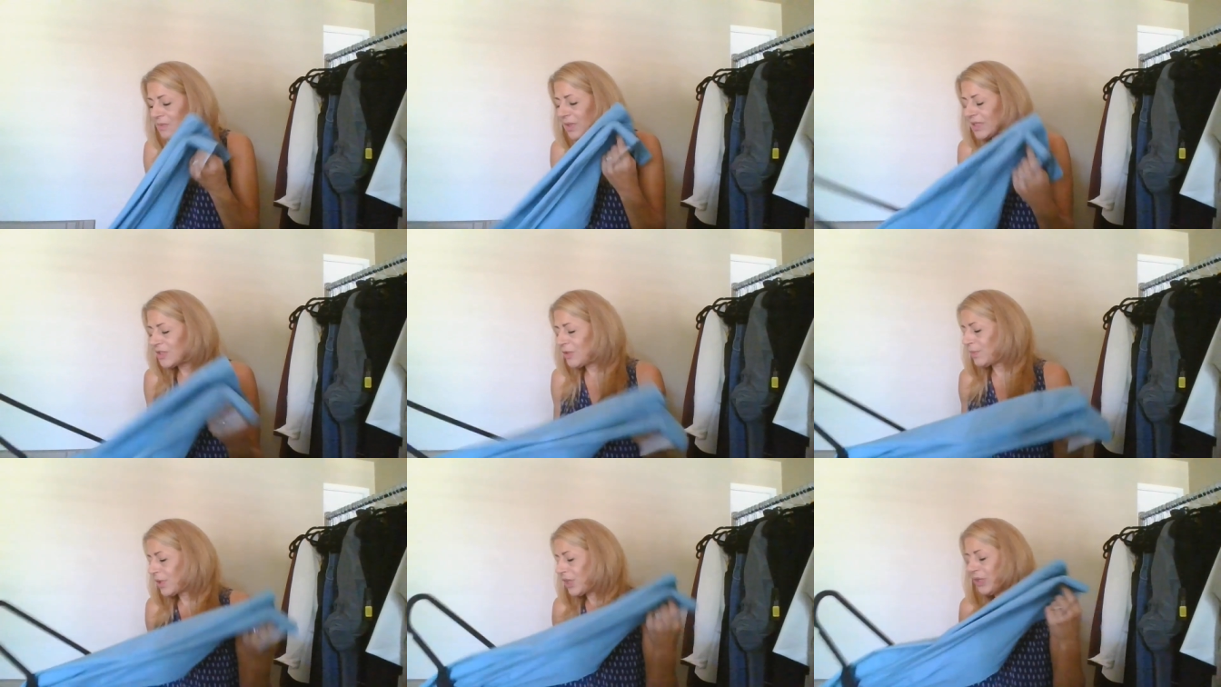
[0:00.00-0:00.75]
is a really
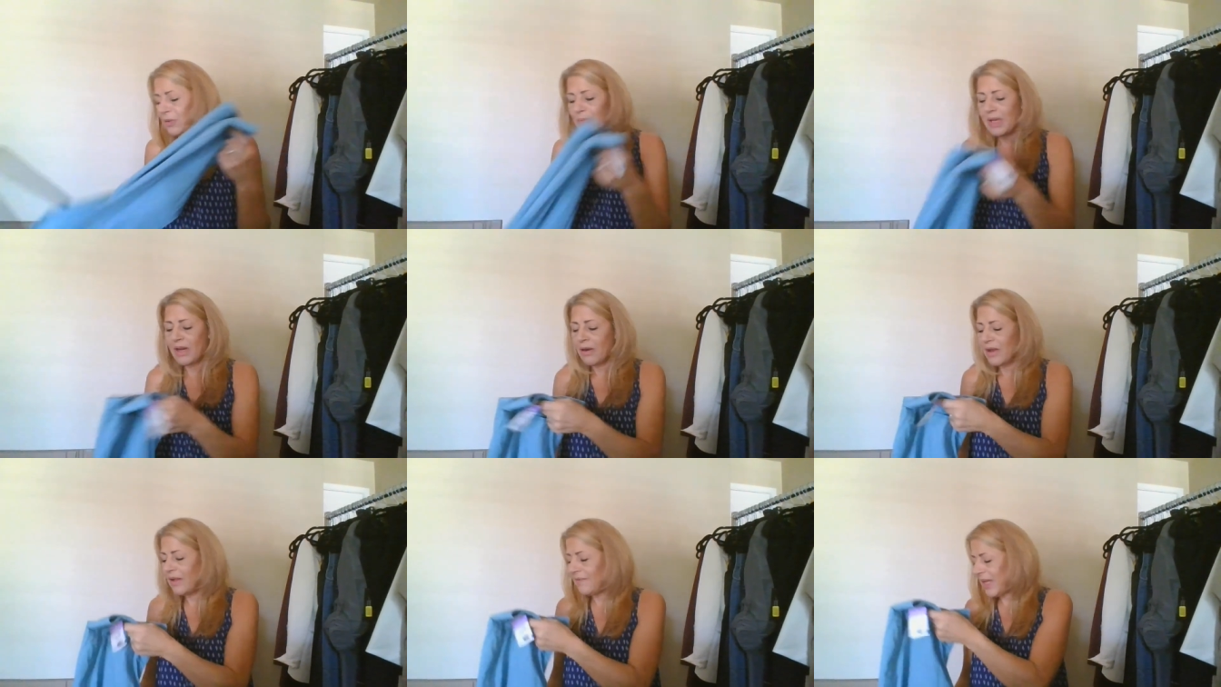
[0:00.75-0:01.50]
super cute
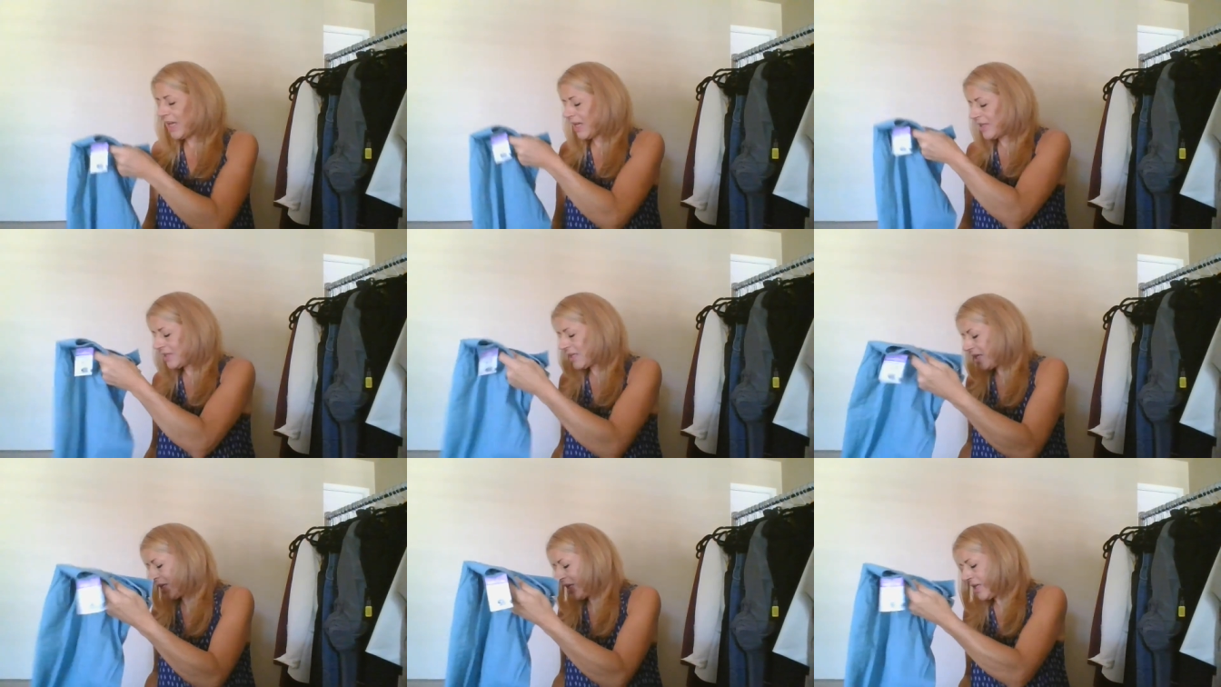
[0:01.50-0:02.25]
pair of Ann
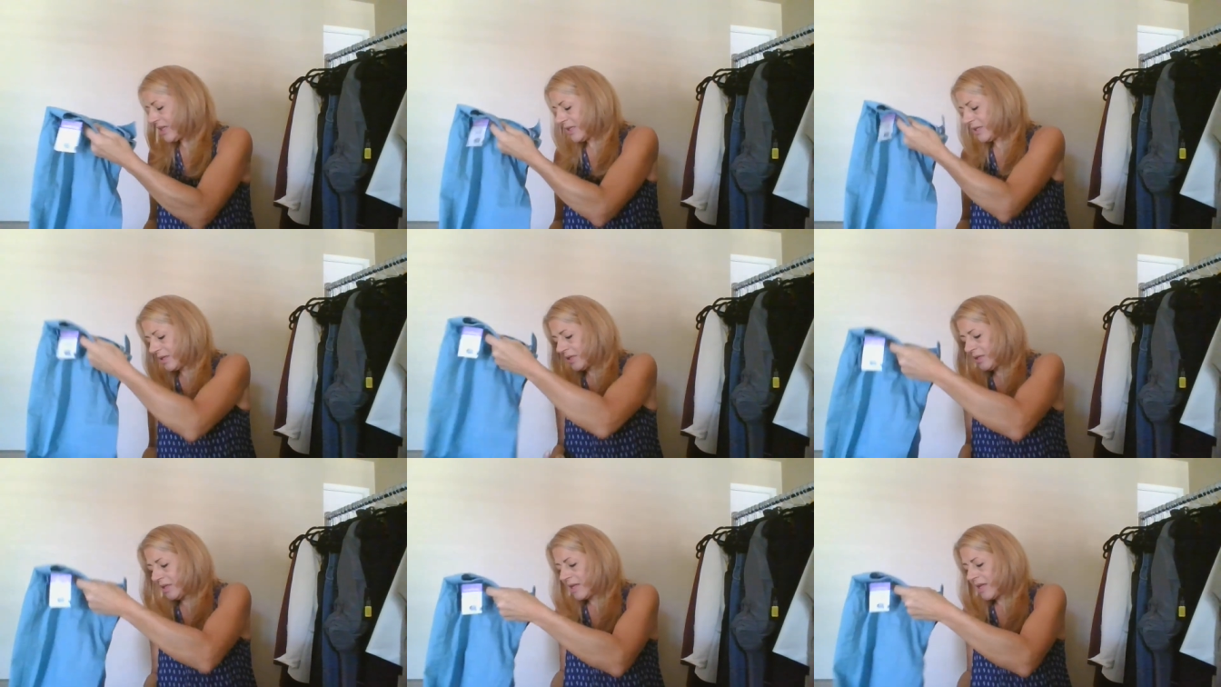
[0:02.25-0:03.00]

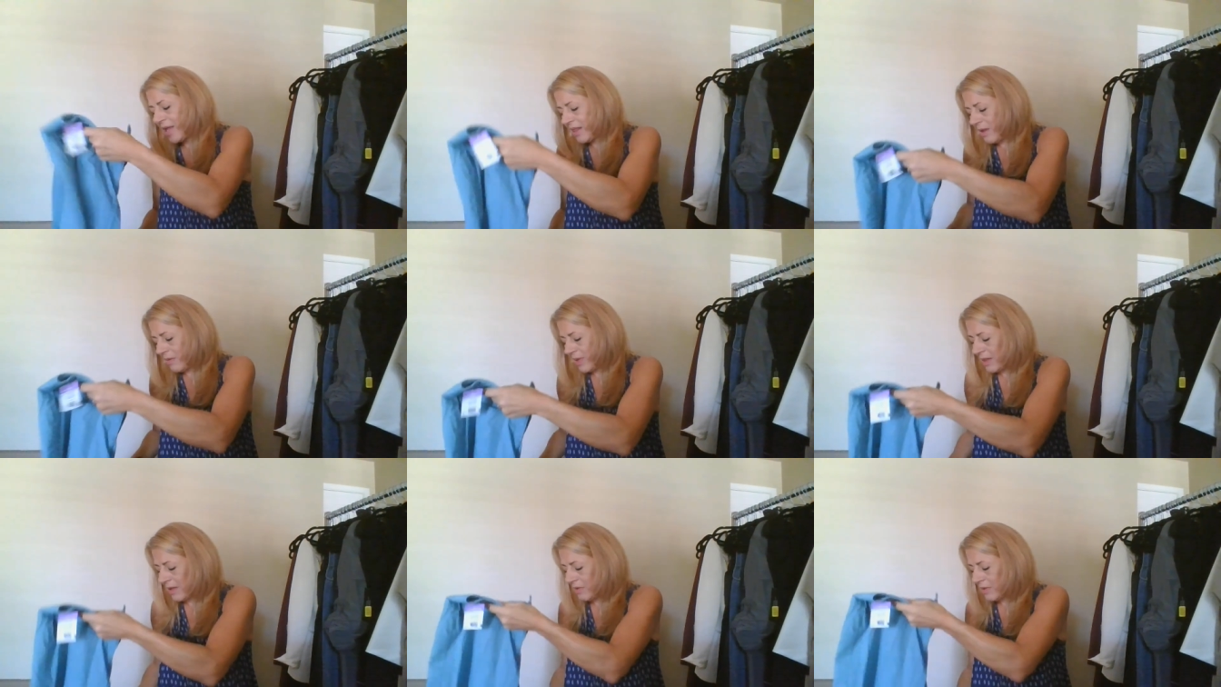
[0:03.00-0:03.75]
Taylor. Hello,
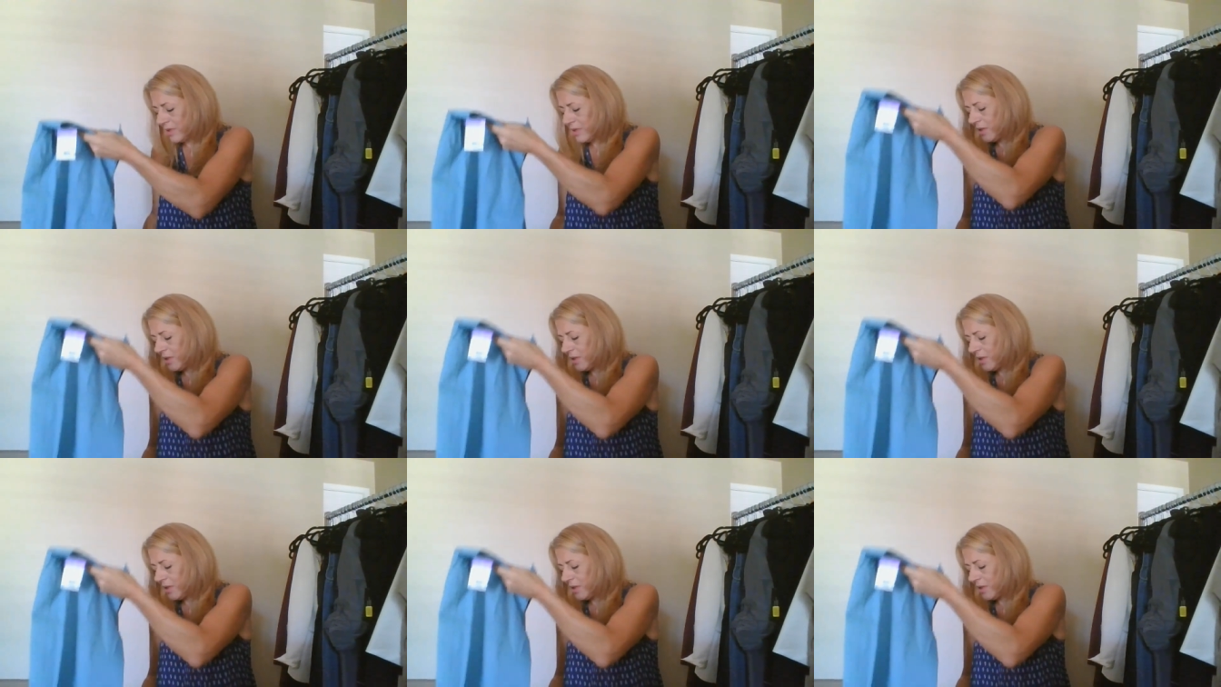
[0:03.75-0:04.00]
hello.